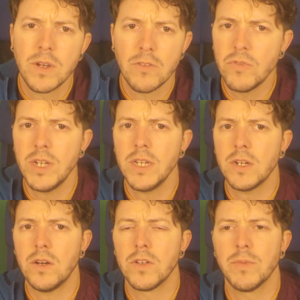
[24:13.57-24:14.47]
I really
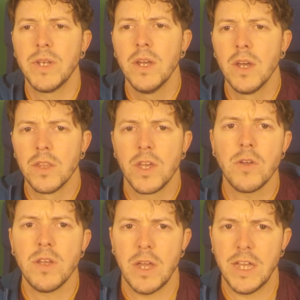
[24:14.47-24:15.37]
can't. I mean, the
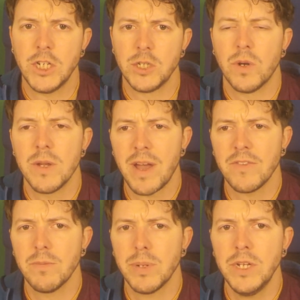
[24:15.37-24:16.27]
only issue I'm
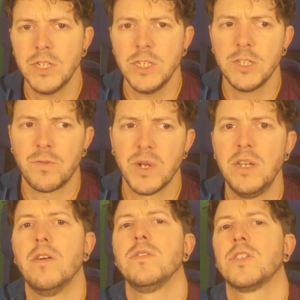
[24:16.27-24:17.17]
having personally is from a
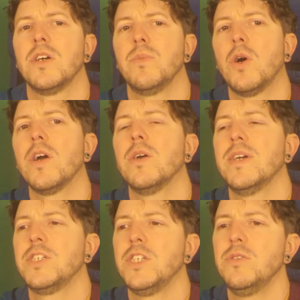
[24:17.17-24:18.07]
long-time
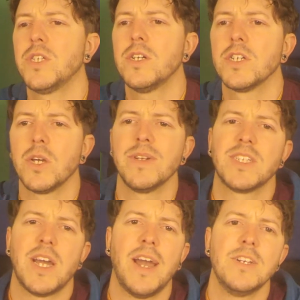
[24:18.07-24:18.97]
iOS user. Going
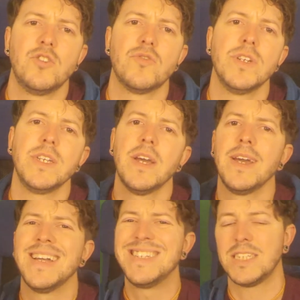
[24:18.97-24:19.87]
to Android
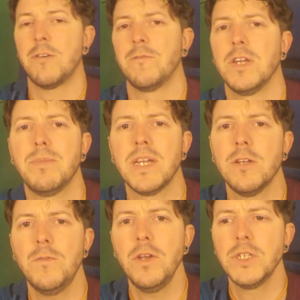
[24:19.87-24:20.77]
is definitely a bit
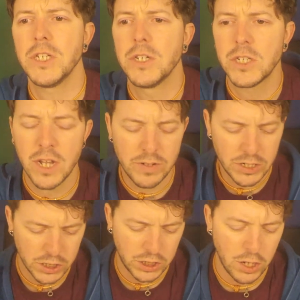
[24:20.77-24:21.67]
confusing because there is
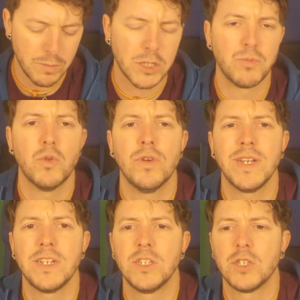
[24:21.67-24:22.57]
so much more
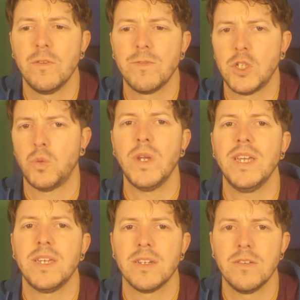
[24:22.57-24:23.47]
I can sort of
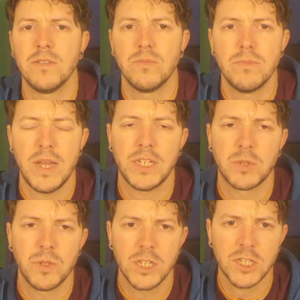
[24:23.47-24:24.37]
tweak and
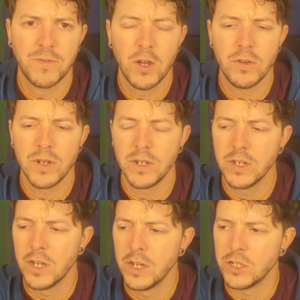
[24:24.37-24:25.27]
mess with this phone,
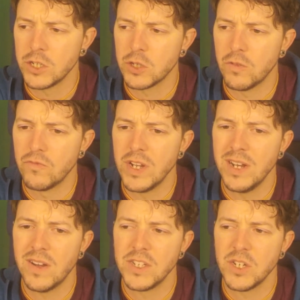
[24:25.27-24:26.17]
and just sort of
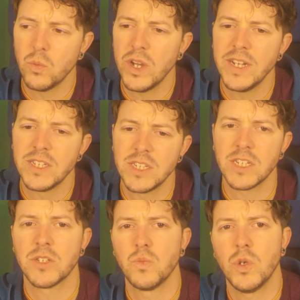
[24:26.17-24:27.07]
realising ways it
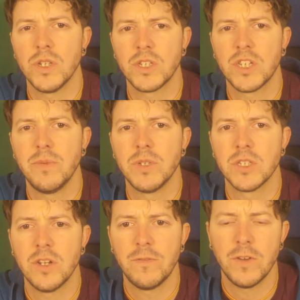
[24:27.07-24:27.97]
doesn't work the same as
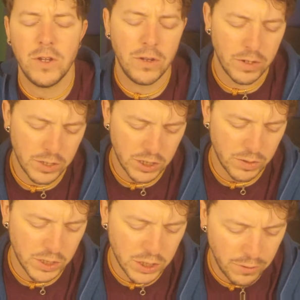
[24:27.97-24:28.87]
an iPhone and so
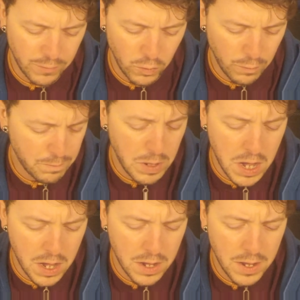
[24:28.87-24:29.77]
on and so forth.
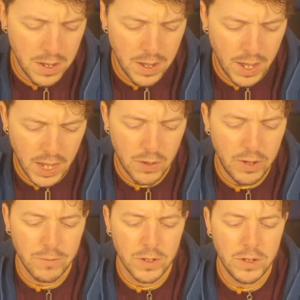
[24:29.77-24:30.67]
But,
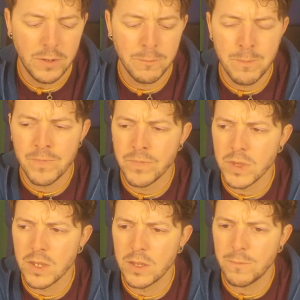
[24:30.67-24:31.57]
however,
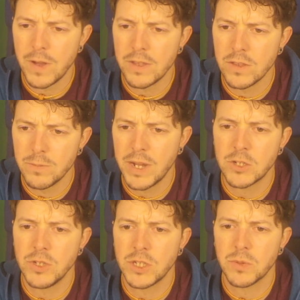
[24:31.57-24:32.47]
the fact that the
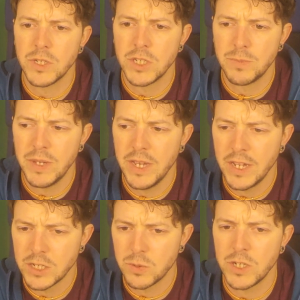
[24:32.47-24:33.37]
battery's twice as
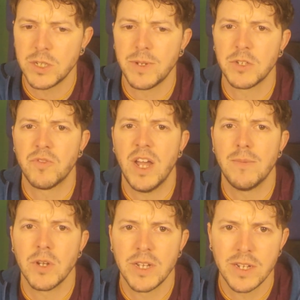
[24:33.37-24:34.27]
big, twice as much
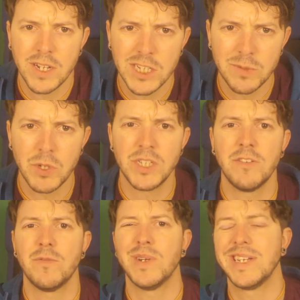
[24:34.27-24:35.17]
RAM, I can customise
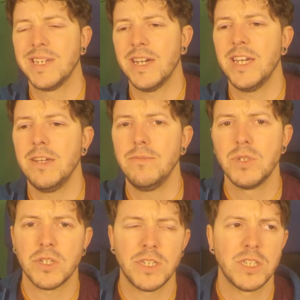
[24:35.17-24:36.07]
it for my
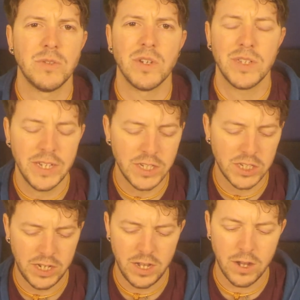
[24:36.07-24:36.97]
games, I can still got the
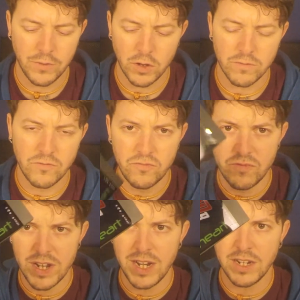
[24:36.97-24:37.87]
internet, I've got a
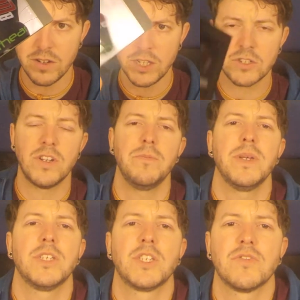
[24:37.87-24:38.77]
really nice, great
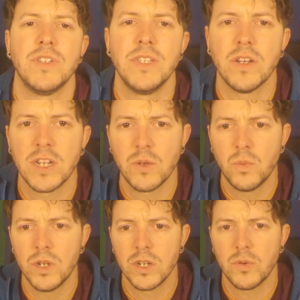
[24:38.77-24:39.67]
big screen that I can
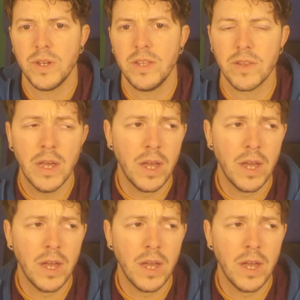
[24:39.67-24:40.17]
work with.